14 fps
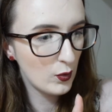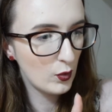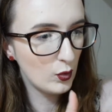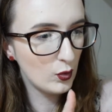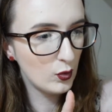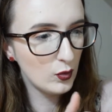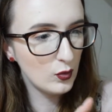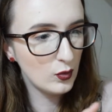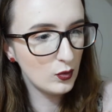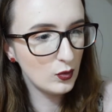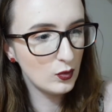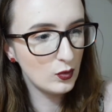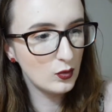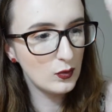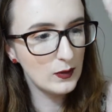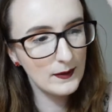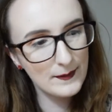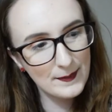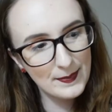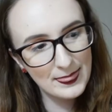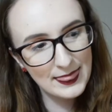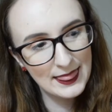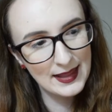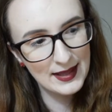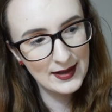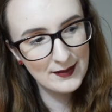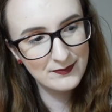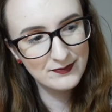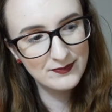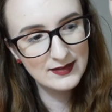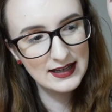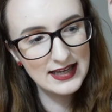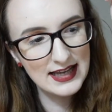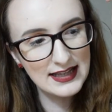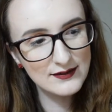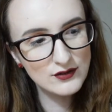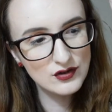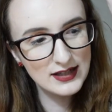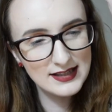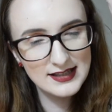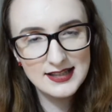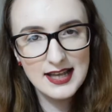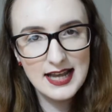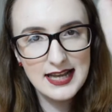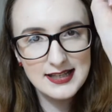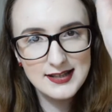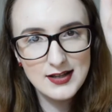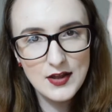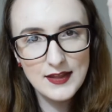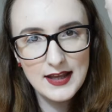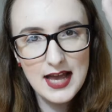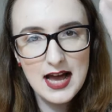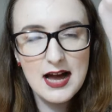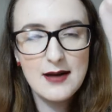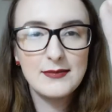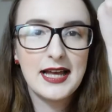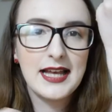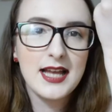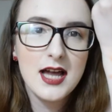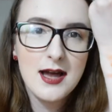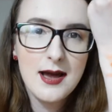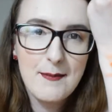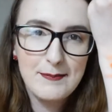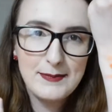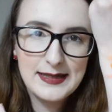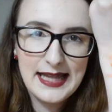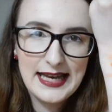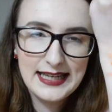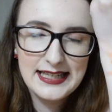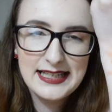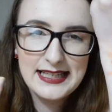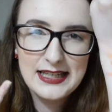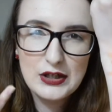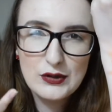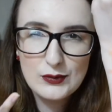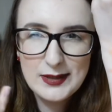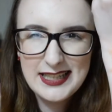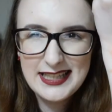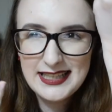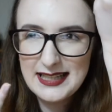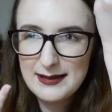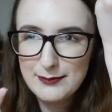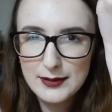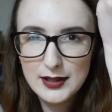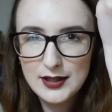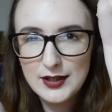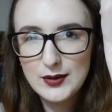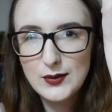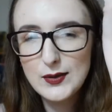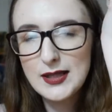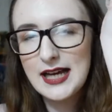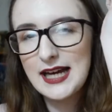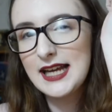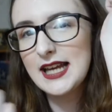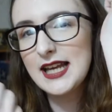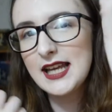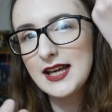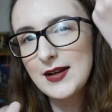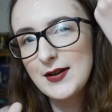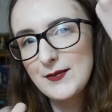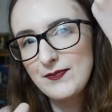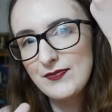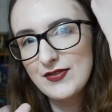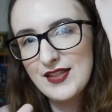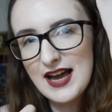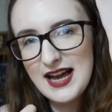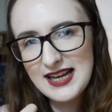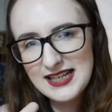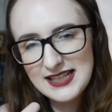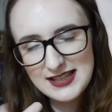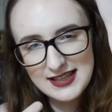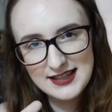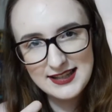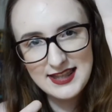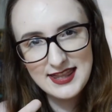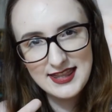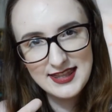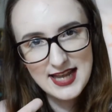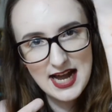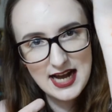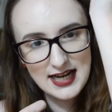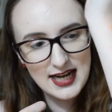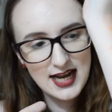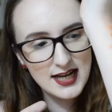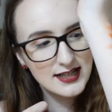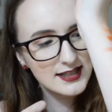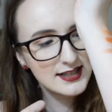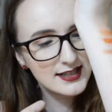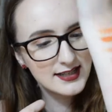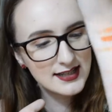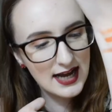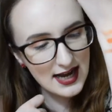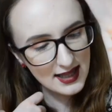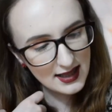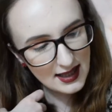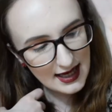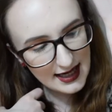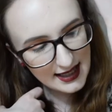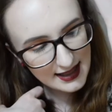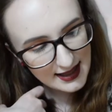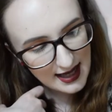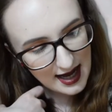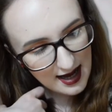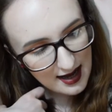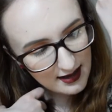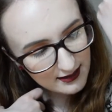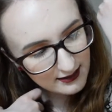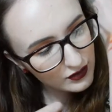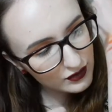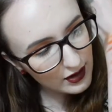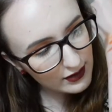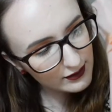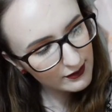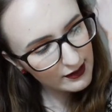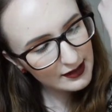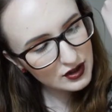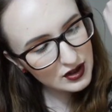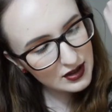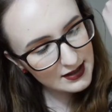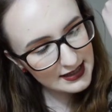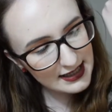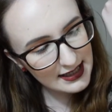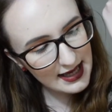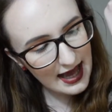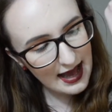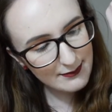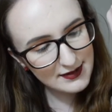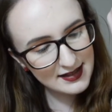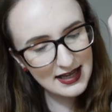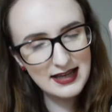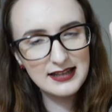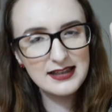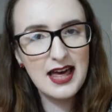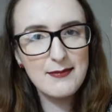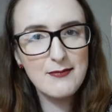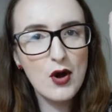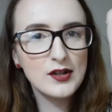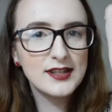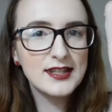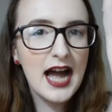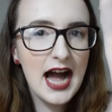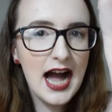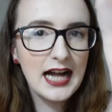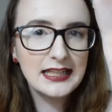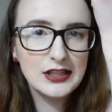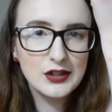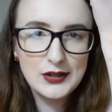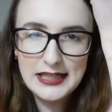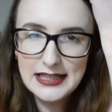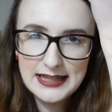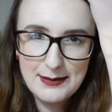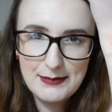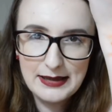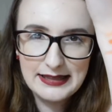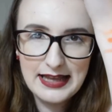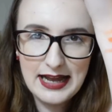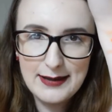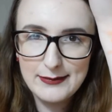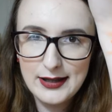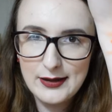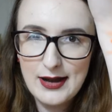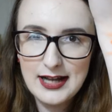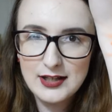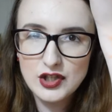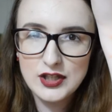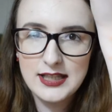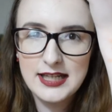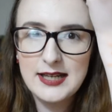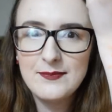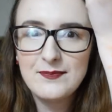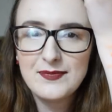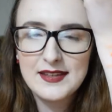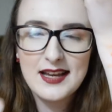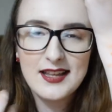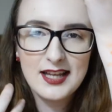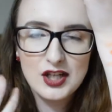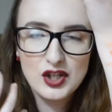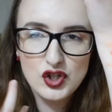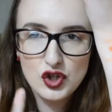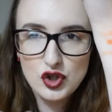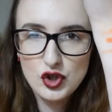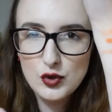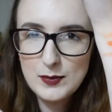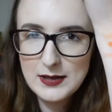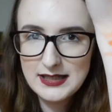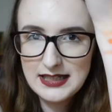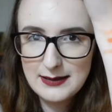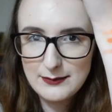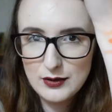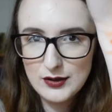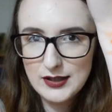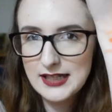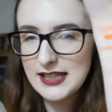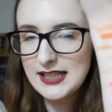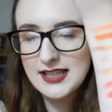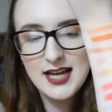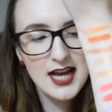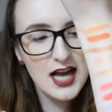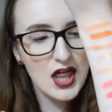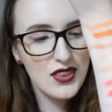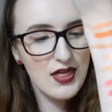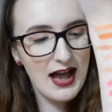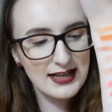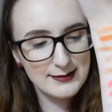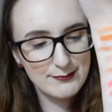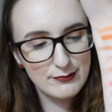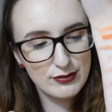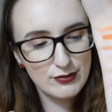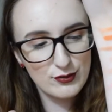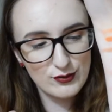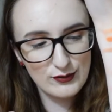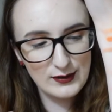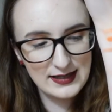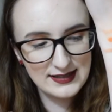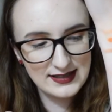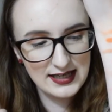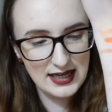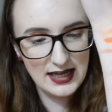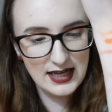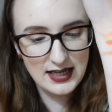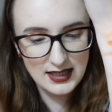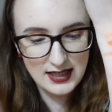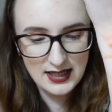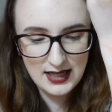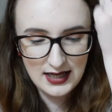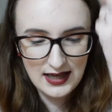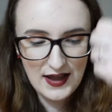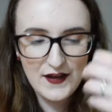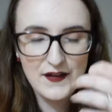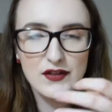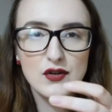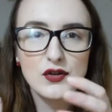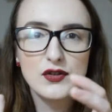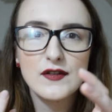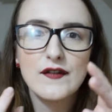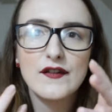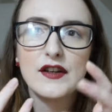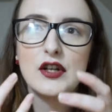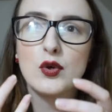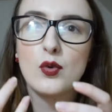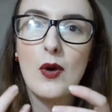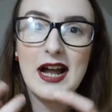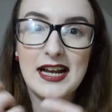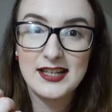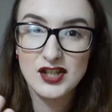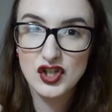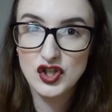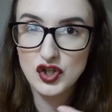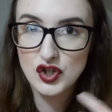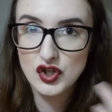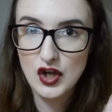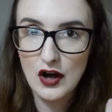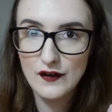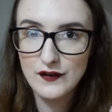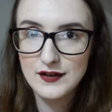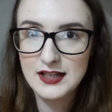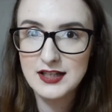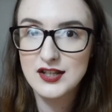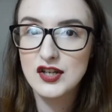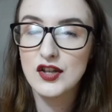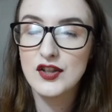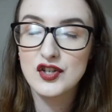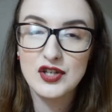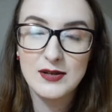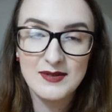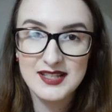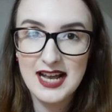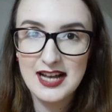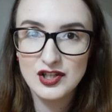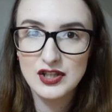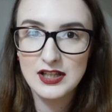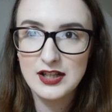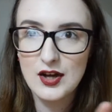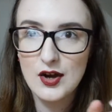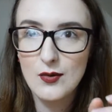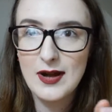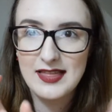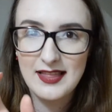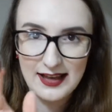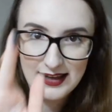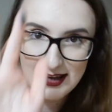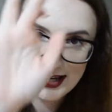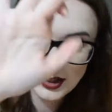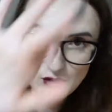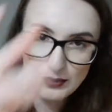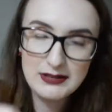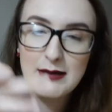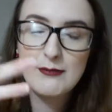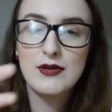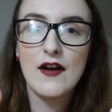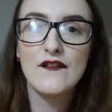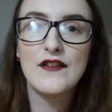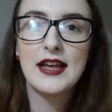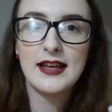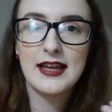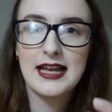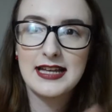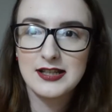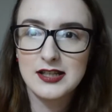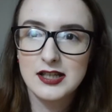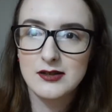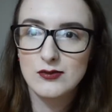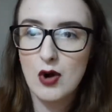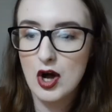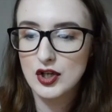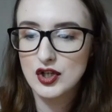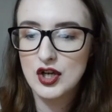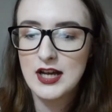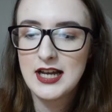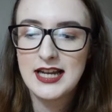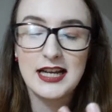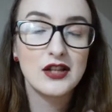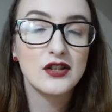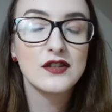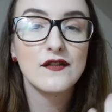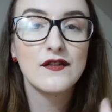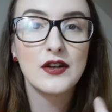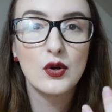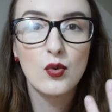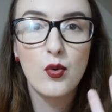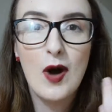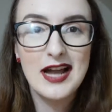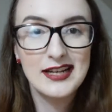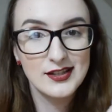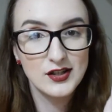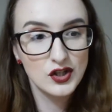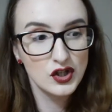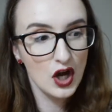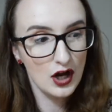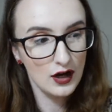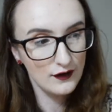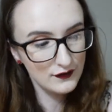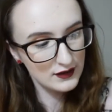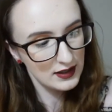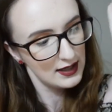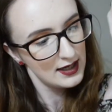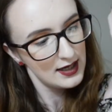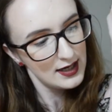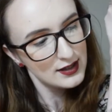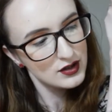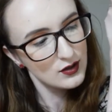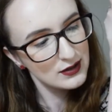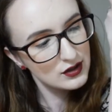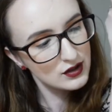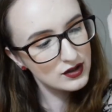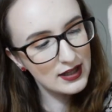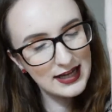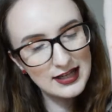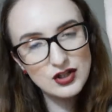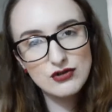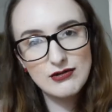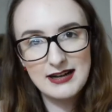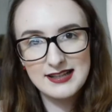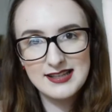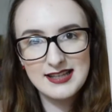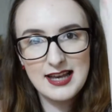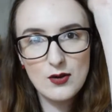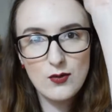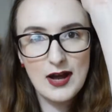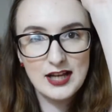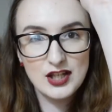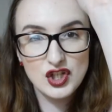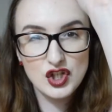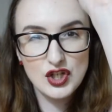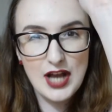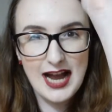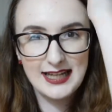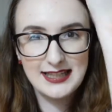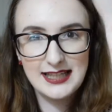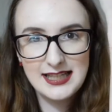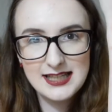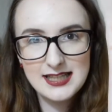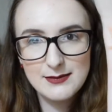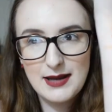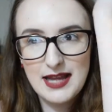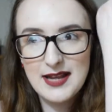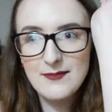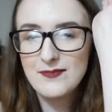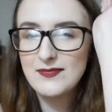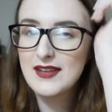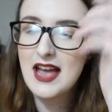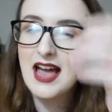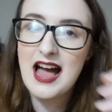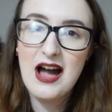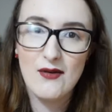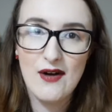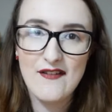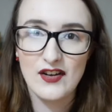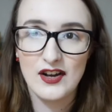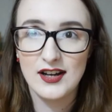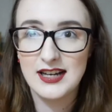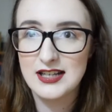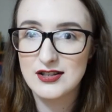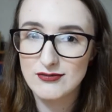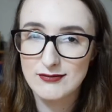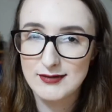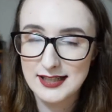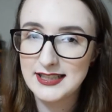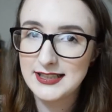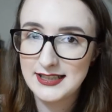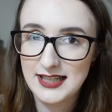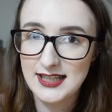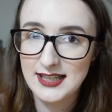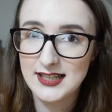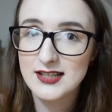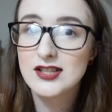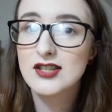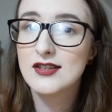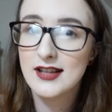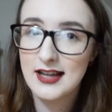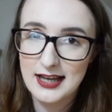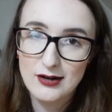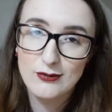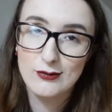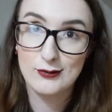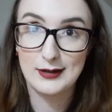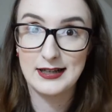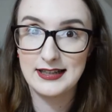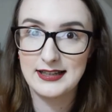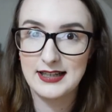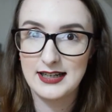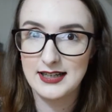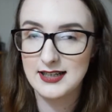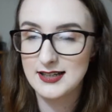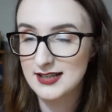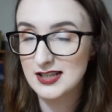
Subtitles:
Ooh, it kind of translates on the arm like blacky greeny blue. Like, that is nice. I like that. Don't know where I'd use it. Yeah, I'm saying like more dark green than midnight blue actually, like a super deep green. That's pretty. It doesn't feel quite as soft as the other shimmers actually though. When like you dip your finger in to swatch, it doesn't feel quite as soft, so it doesn't like translate quite as shiny to me. However, it's really nice, like really nice.